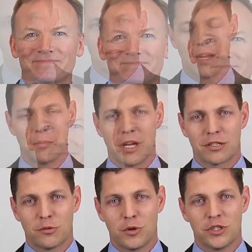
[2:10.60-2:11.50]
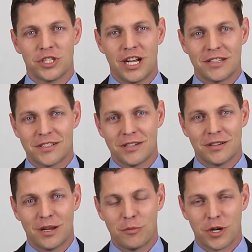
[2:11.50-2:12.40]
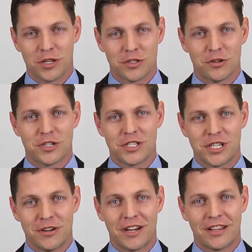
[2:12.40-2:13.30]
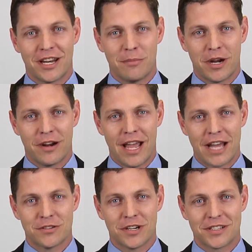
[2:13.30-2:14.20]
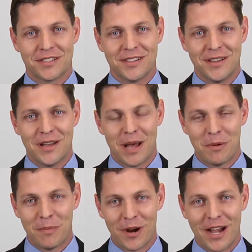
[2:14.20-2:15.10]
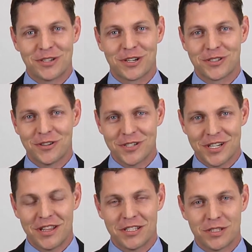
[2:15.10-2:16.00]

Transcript: I'm Dr. Will Johnson. I'm one of the surgeons here at Atlanta Bariatrics. I'm a bariatric surgeon and this